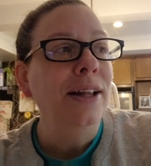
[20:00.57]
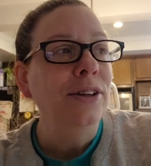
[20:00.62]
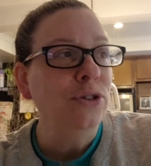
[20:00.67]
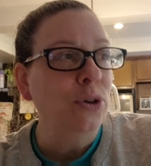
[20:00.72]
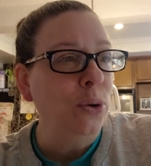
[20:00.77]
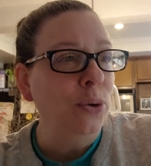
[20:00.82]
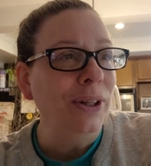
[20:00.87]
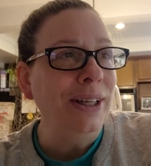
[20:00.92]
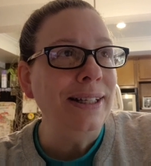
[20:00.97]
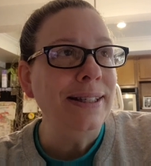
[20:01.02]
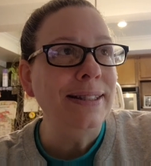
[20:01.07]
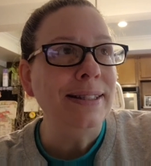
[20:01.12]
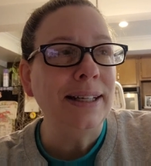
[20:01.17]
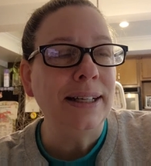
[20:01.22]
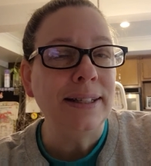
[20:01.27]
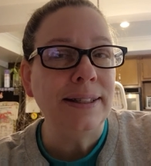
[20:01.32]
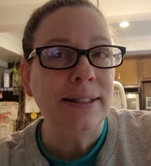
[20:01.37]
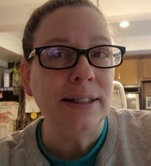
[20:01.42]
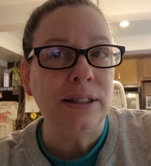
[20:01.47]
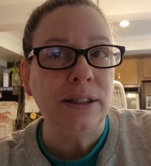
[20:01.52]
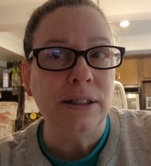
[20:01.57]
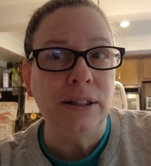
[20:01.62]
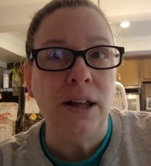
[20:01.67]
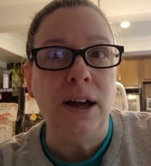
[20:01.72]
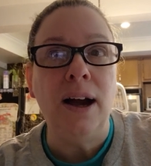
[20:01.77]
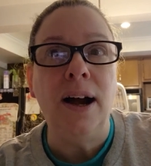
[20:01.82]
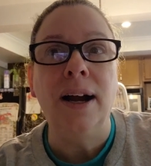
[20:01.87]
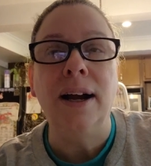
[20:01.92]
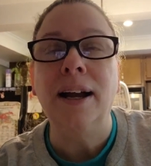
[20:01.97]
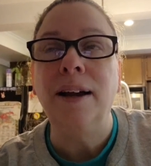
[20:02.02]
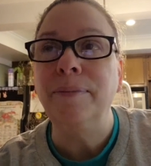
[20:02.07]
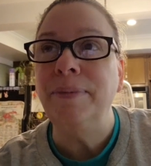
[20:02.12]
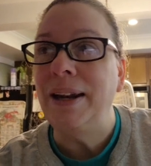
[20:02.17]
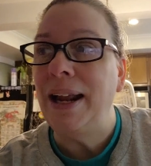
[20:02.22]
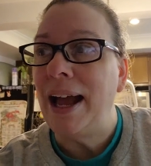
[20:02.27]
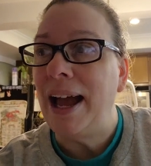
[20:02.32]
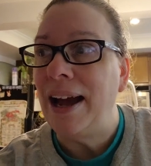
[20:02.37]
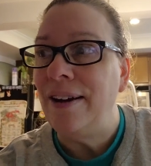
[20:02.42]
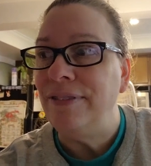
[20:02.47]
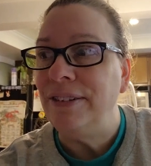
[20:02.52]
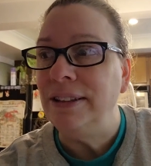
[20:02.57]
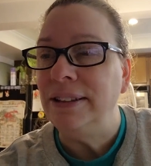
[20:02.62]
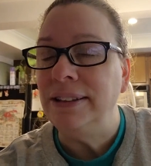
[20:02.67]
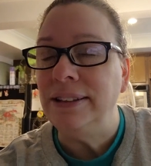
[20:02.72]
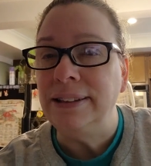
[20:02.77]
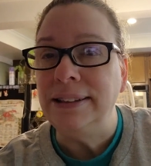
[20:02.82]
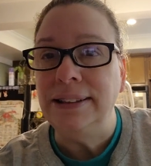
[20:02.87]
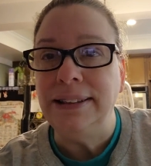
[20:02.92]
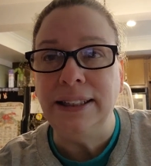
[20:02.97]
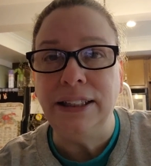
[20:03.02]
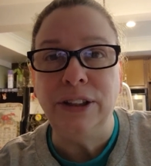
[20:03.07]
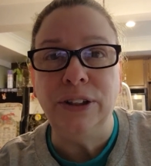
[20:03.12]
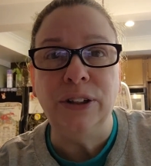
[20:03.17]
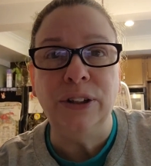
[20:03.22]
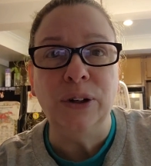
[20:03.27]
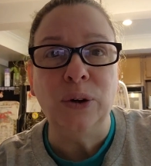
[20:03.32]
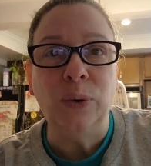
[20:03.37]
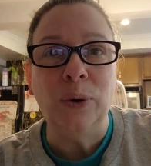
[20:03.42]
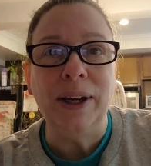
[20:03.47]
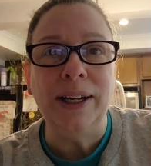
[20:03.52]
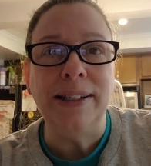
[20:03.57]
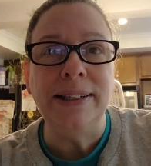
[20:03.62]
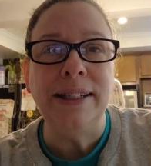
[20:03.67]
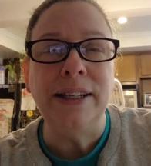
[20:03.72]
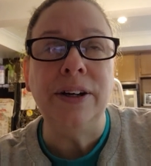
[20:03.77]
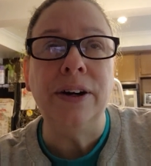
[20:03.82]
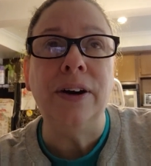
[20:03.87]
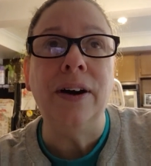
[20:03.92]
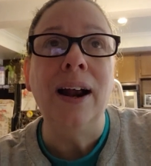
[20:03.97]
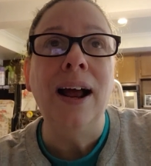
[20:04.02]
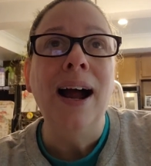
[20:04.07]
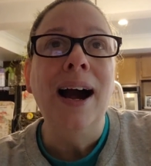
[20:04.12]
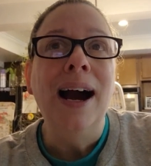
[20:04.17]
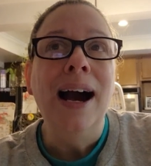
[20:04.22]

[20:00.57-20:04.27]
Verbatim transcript: It's only six o'clock. I'm going to have a little dinner, quick dinner.